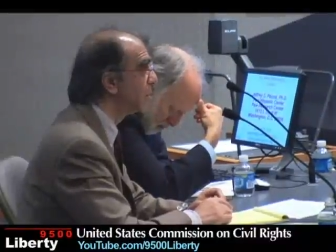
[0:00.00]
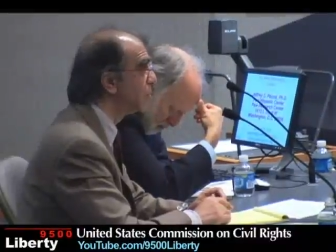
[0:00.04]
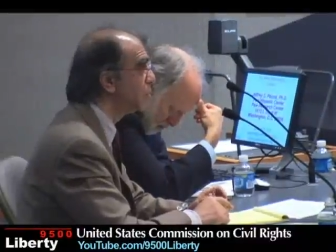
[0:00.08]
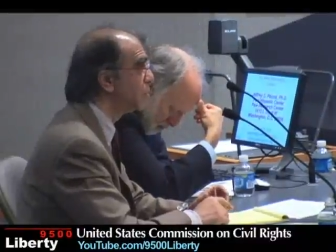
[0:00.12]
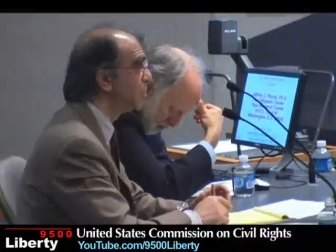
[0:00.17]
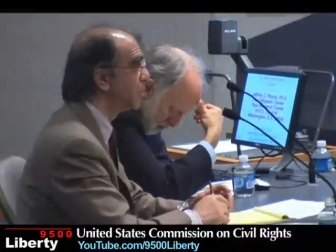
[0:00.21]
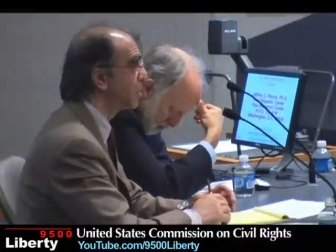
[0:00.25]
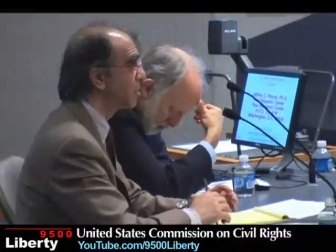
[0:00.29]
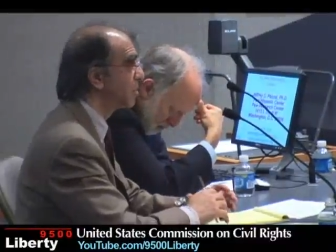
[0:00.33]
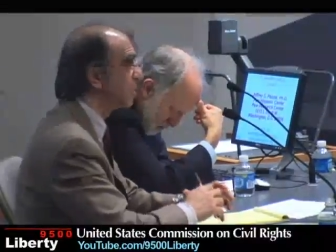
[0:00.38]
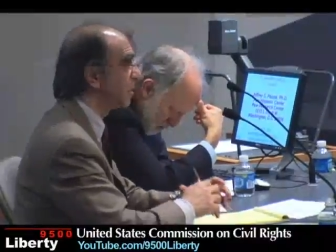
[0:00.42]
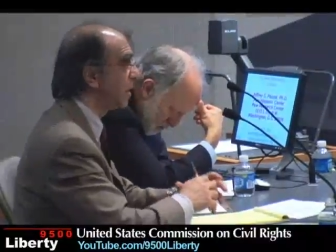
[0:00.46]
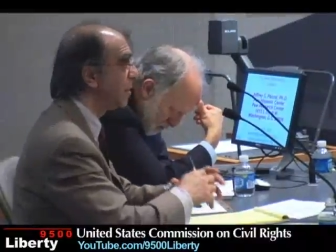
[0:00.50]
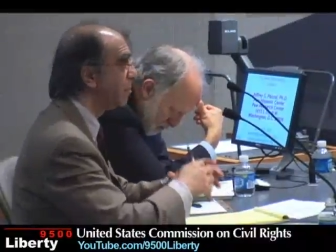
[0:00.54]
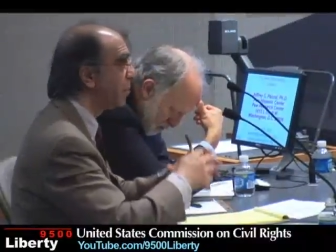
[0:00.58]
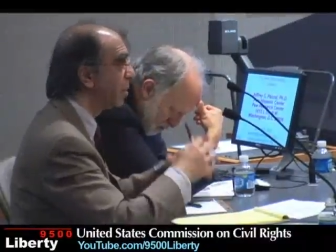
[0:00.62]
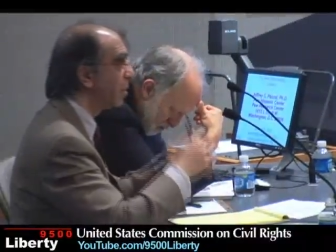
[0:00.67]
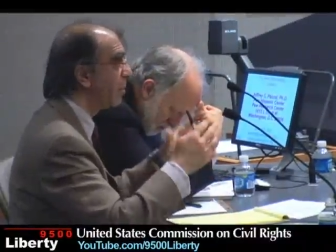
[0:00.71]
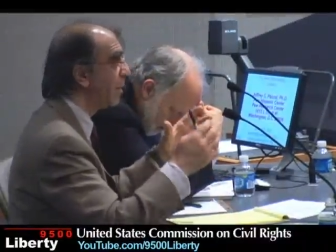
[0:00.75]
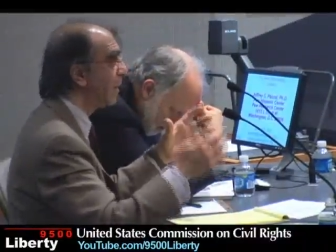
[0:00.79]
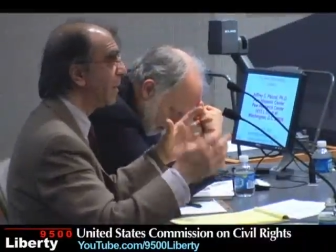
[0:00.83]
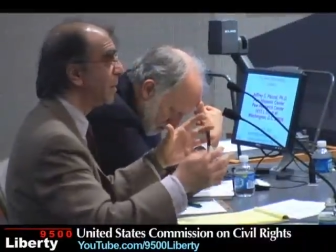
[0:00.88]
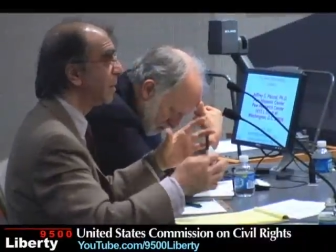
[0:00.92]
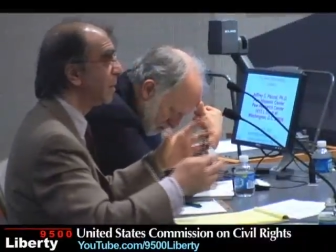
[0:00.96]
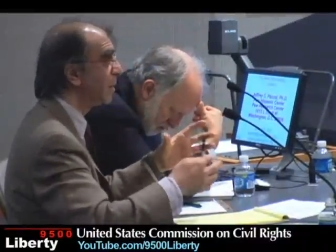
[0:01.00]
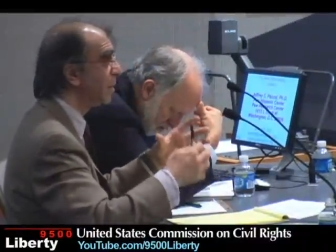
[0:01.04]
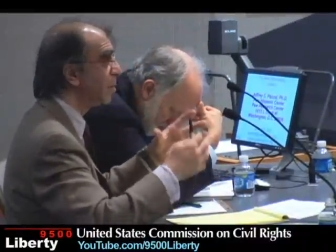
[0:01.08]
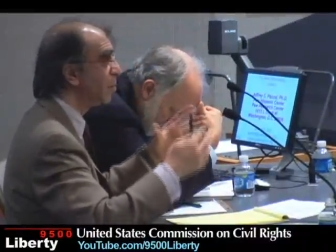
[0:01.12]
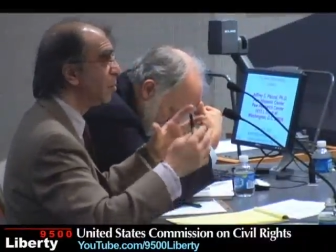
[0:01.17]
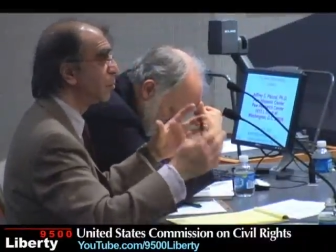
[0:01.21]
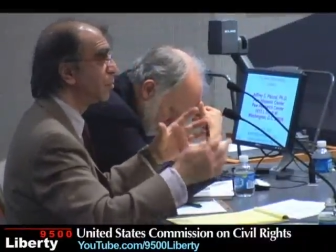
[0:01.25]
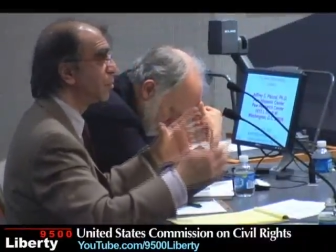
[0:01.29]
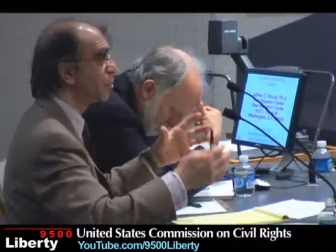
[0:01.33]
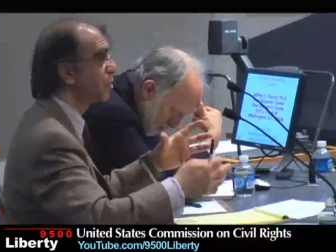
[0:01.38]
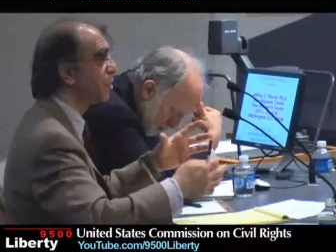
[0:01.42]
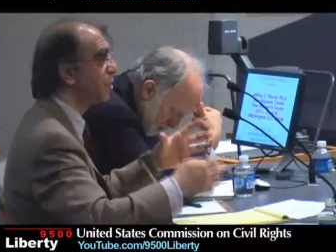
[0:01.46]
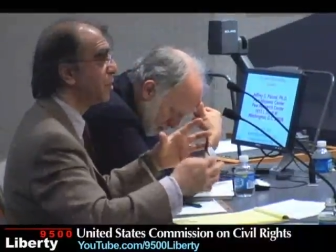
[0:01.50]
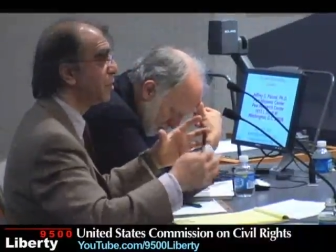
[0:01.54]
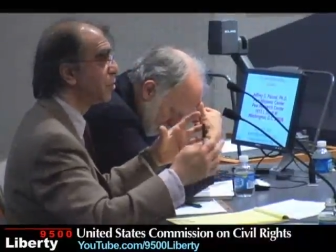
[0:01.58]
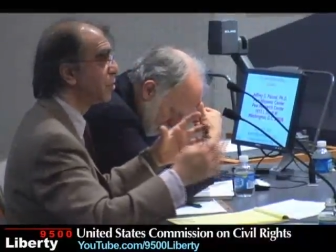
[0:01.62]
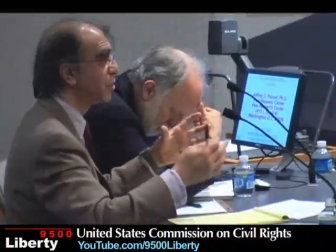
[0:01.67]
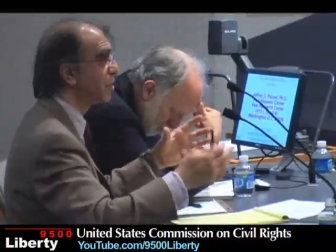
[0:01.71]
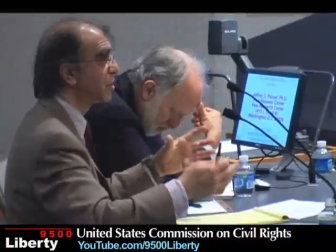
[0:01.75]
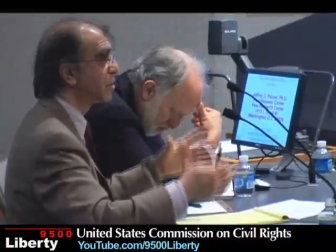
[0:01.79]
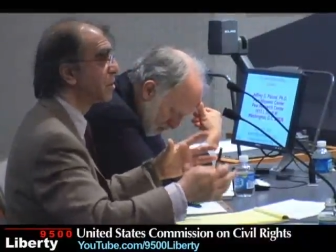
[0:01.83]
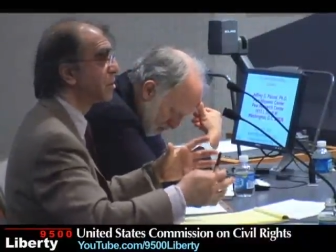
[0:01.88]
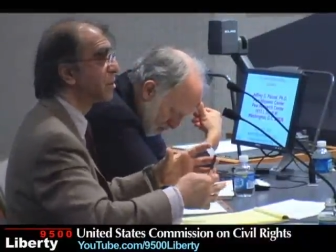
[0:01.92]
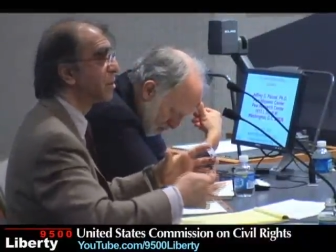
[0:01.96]
just implementing new
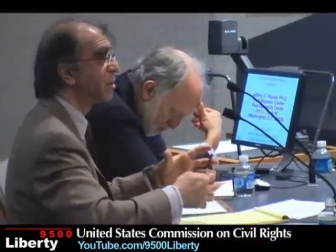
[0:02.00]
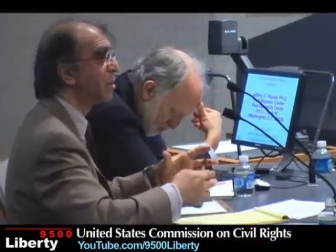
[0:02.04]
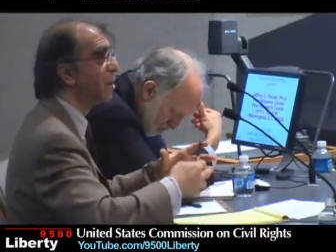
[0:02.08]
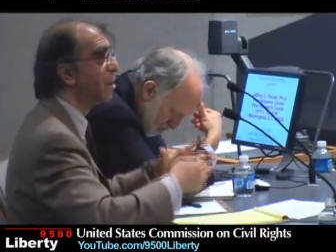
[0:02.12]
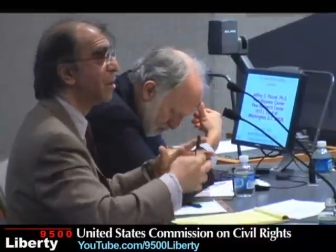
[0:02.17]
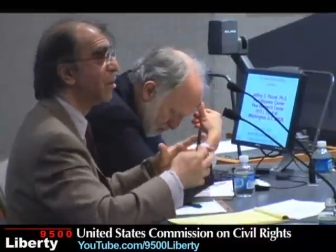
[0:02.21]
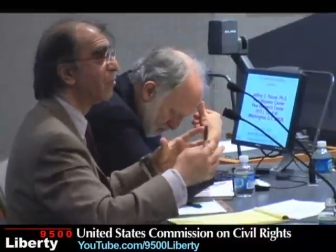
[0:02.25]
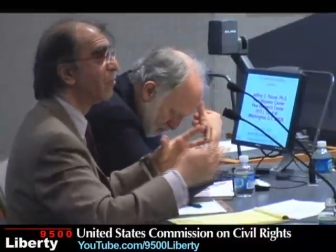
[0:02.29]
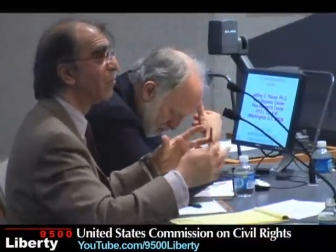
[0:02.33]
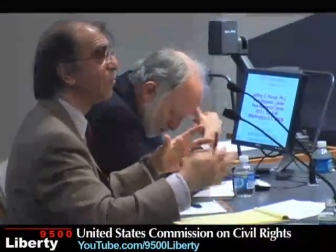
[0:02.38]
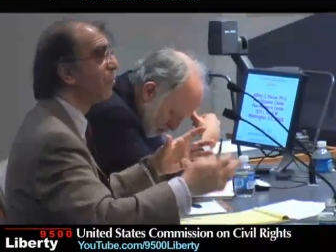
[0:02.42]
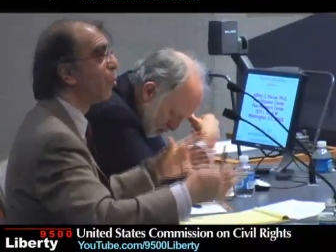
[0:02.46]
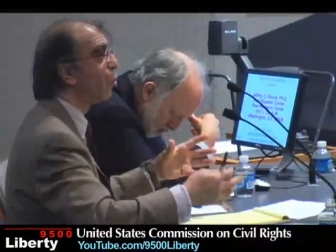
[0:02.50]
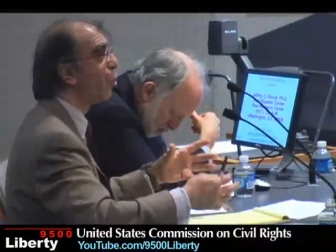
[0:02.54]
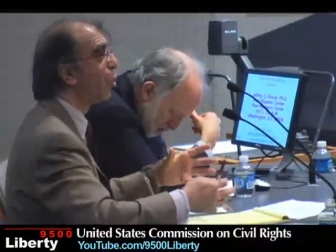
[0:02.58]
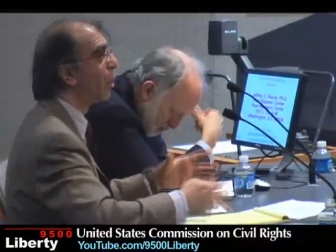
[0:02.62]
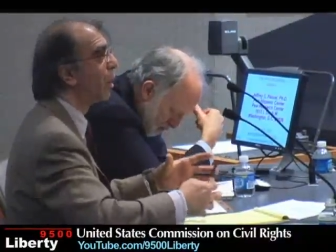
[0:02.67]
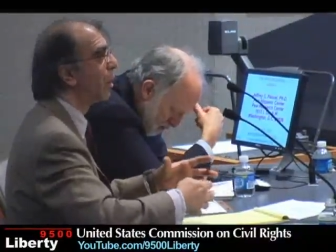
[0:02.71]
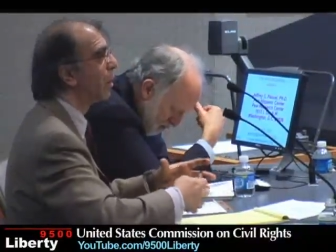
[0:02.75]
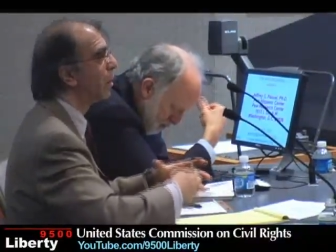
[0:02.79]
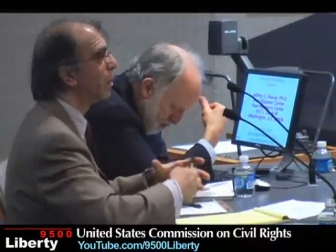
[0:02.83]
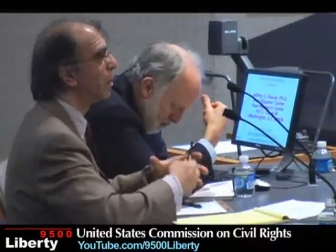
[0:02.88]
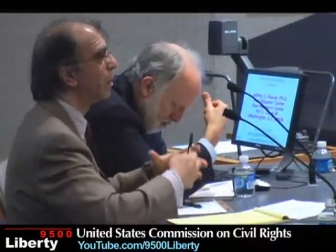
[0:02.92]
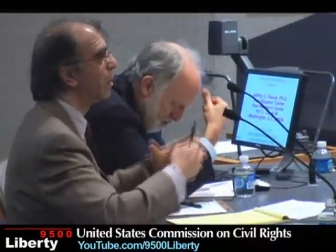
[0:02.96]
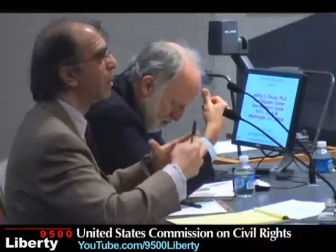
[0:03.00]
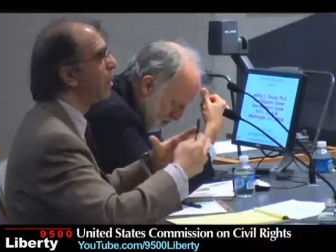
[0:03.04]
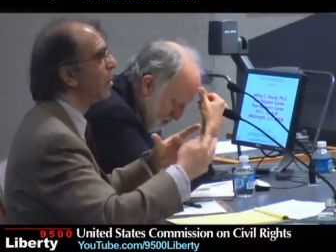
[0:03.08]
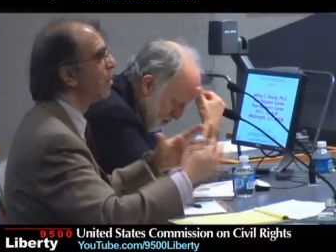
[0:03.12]
procedures for